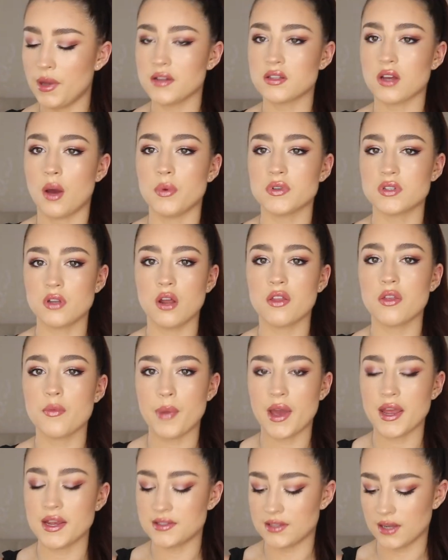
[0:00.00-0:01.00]
picked up was another
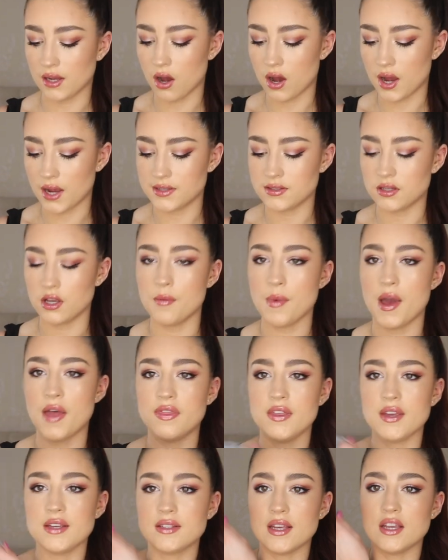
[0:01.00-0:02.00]
basic item,
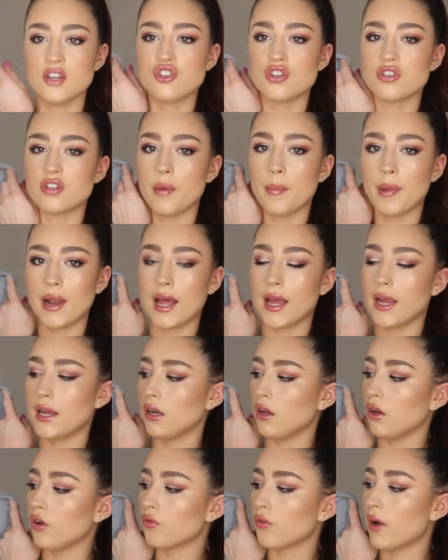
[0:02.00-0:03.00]
and this is just a
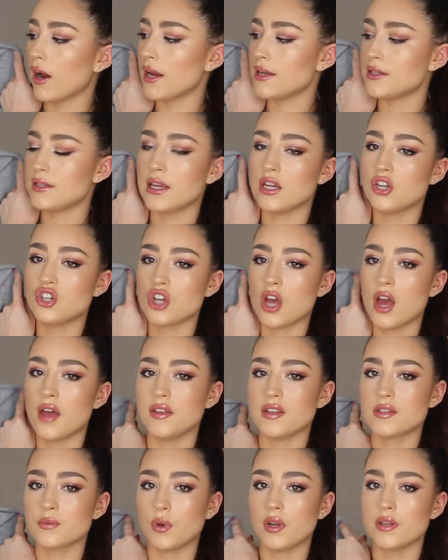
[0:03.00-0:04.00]
plain grey t-shirt.
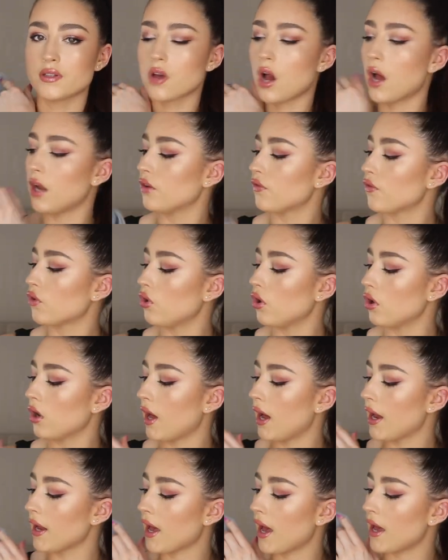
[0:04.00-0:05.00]
This one has kind of got
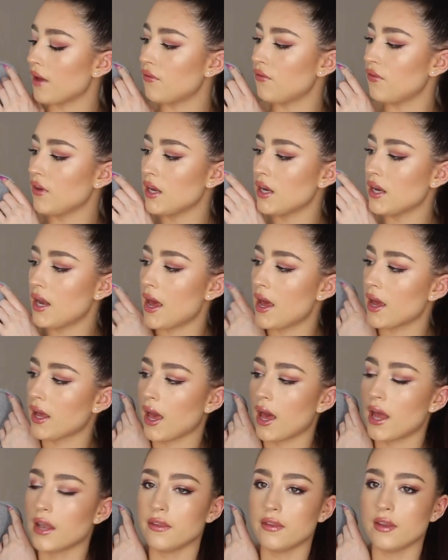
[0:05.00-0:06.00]
like a
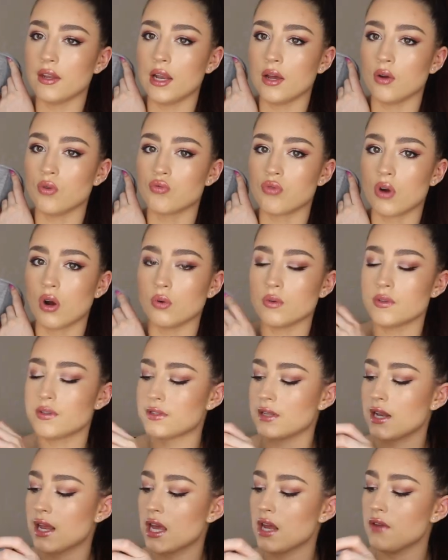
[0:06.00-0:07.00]
v-neck and the little rolled
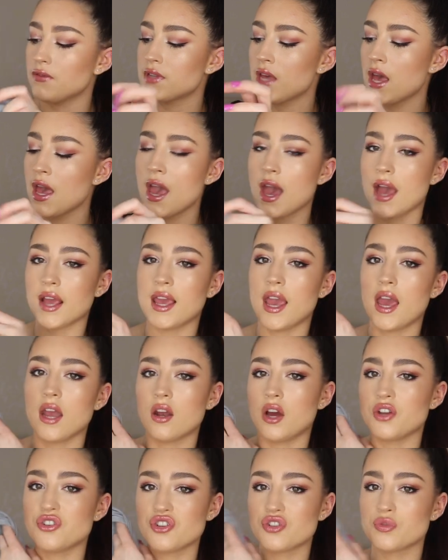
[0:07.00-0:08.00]
sleeves. Again,
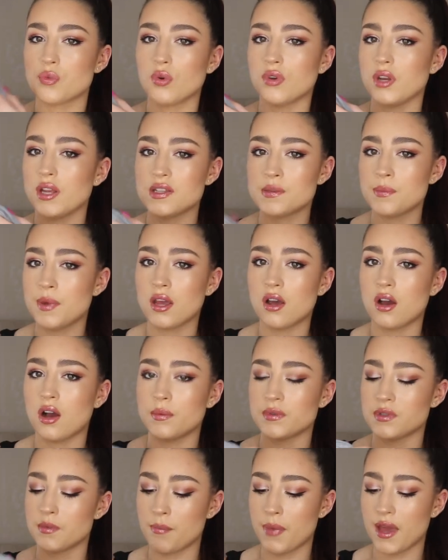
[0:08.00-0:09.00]
I just wanted to pick
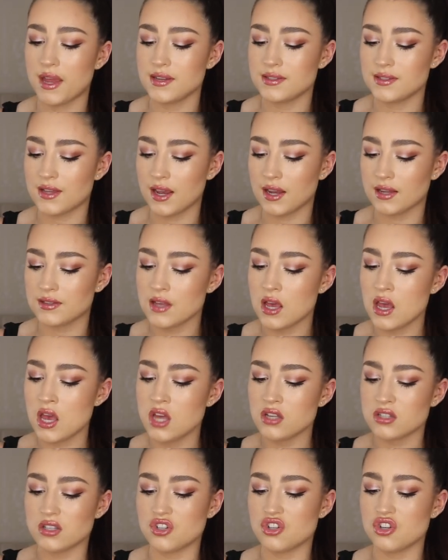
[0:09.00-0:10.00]
up some basics
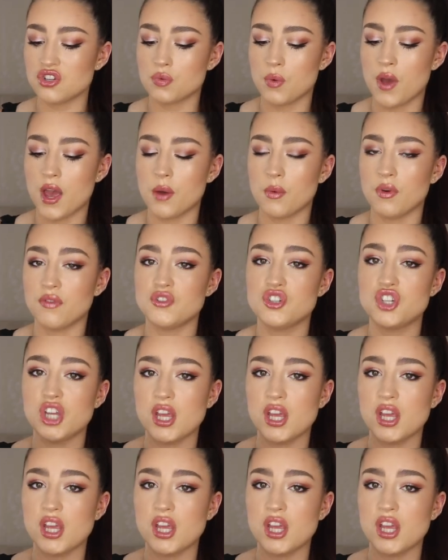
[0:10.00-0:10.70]
to just wear with